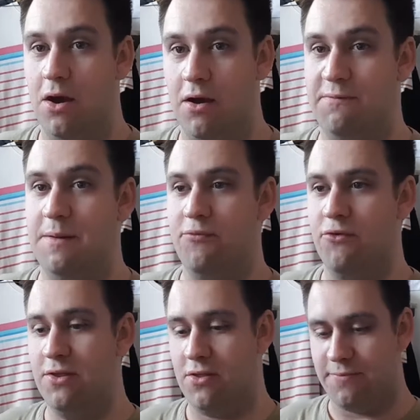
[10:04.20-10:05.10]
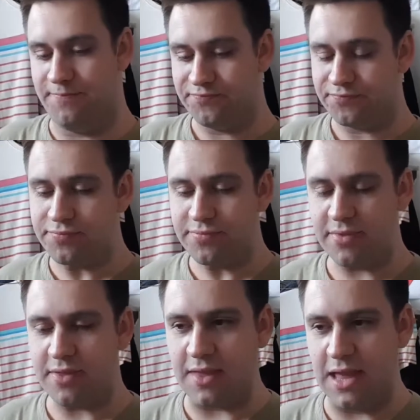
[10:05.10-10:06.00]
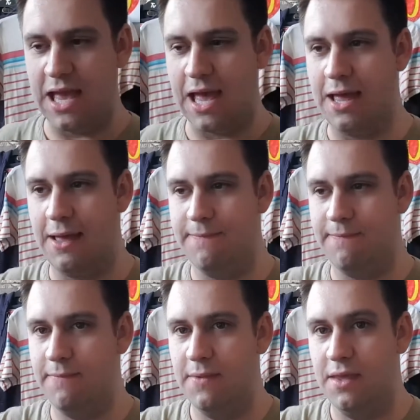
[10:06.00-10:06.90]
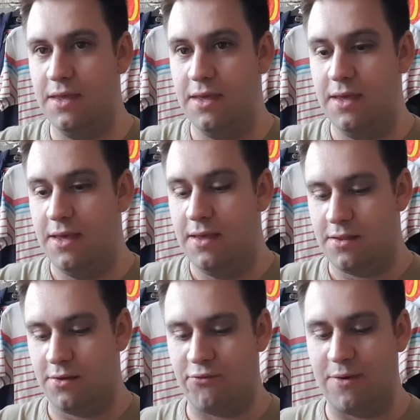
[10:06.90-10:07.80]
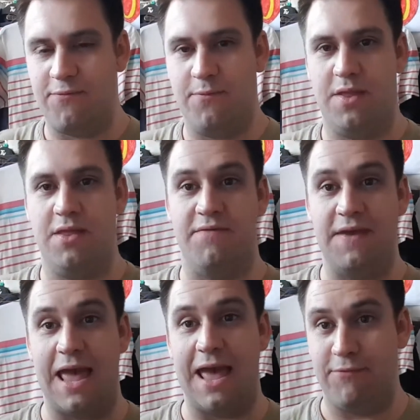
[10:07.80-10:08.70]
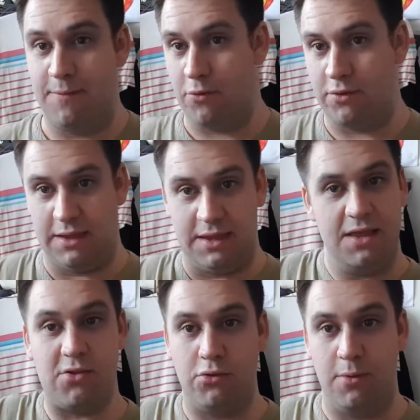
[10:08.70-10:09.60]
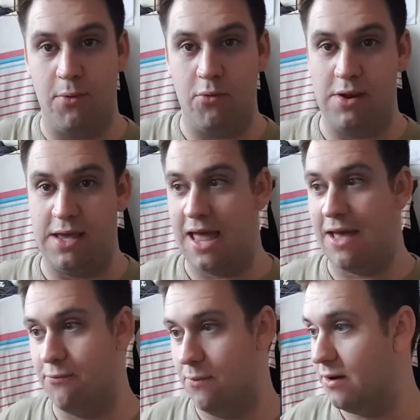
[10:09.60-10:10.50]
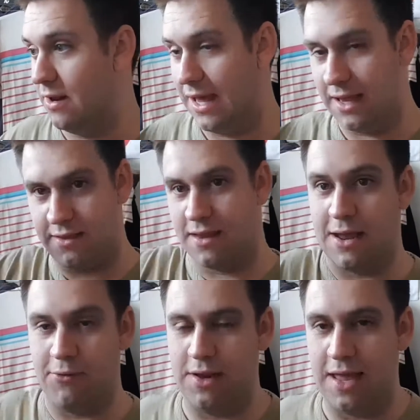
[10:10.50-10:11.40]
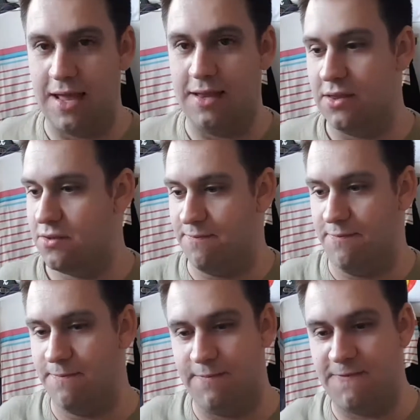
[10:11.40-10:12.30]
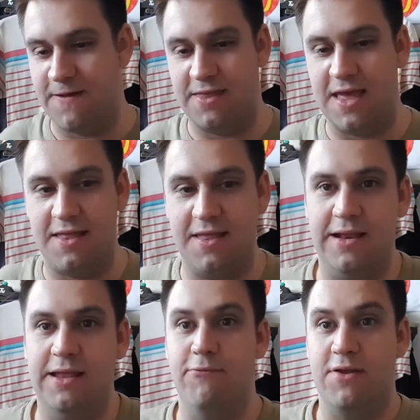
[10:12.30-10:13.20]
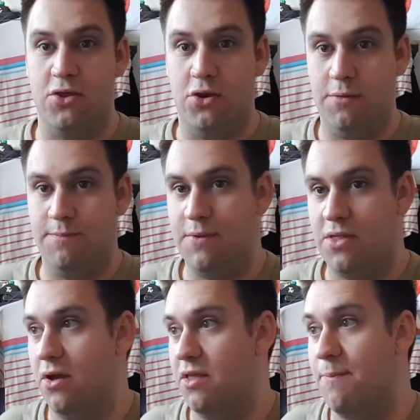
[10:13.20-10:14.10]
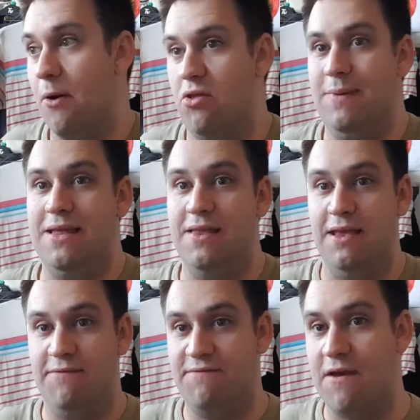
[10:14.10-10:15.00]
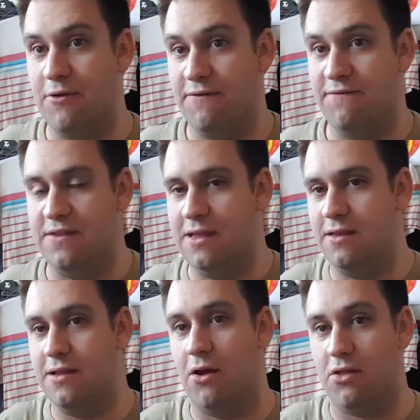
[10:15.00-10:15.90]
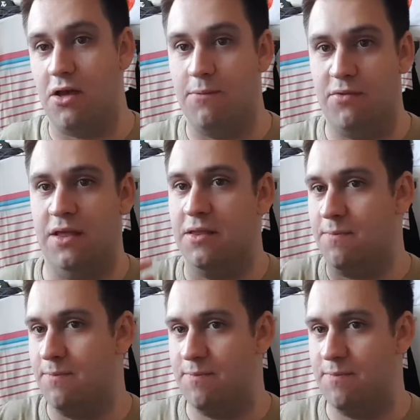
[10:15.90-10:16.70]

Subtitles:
Half of the Prince. It's a great performances. I think everybody is on the ball here. Everyone hits the nail on the head. It's fantastically written, besides possibly the very last couple of scenes